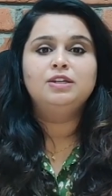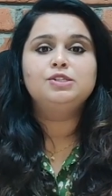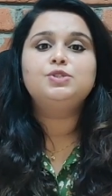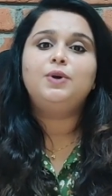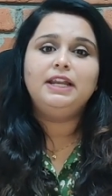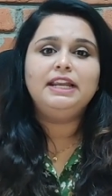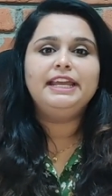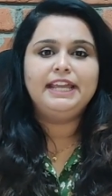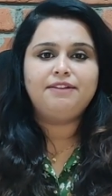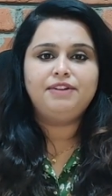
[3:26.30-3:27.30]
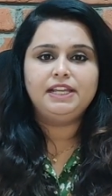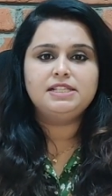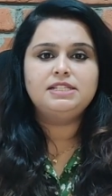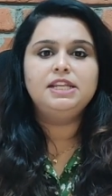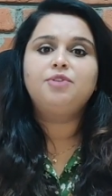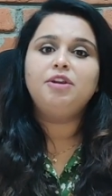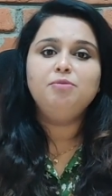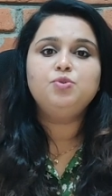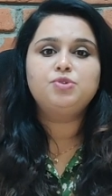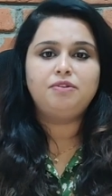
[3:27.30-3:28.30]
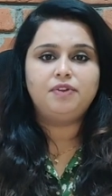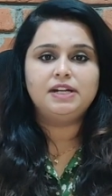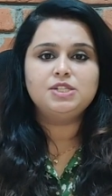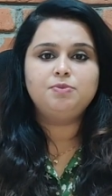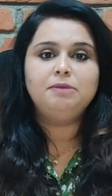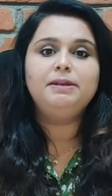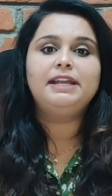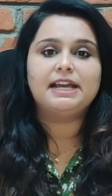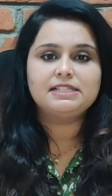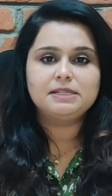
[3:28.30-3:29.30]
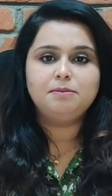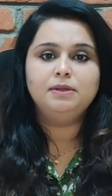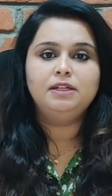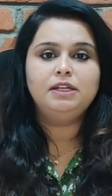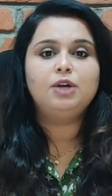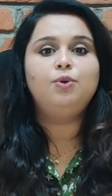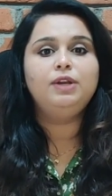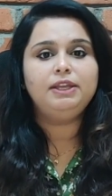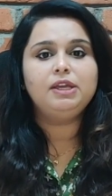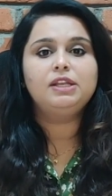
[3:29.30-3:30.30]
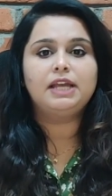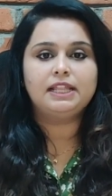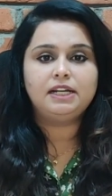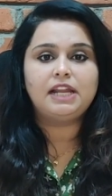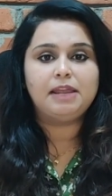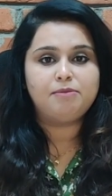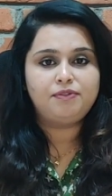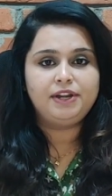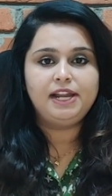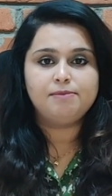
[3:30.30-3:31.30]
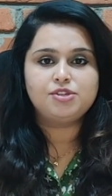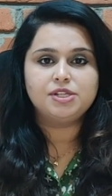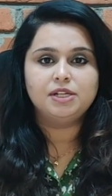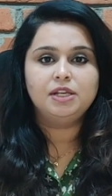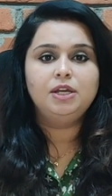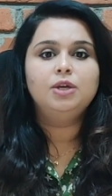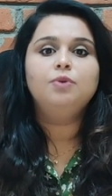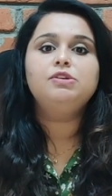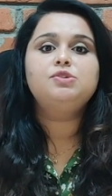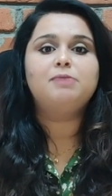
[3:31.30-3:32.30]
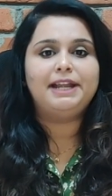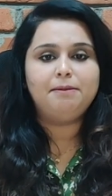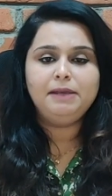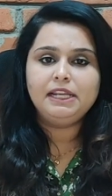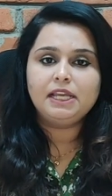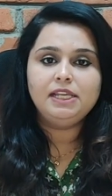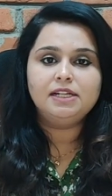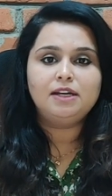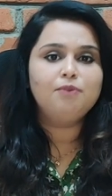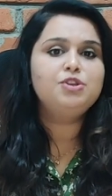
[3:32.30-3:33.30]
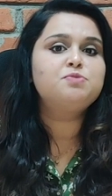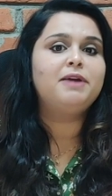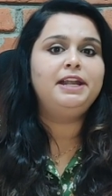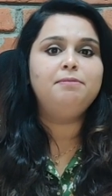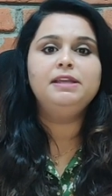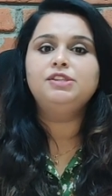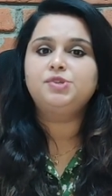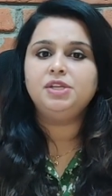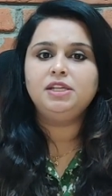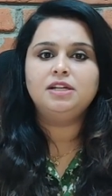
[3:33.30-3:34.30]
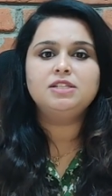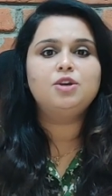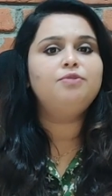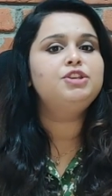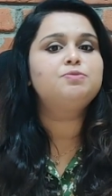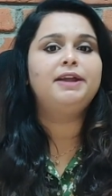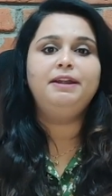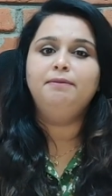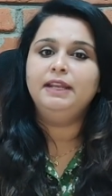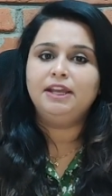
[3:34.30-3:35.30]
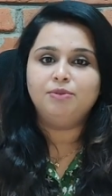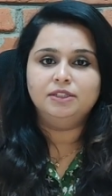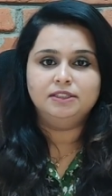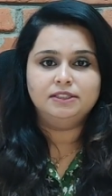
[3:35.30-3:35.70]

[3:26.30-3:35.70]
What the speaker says: So unlike FDs, liquid mutual funds will be taxable only at the time of redemption, which might be in a year, which might be in 3 years, or which might be never.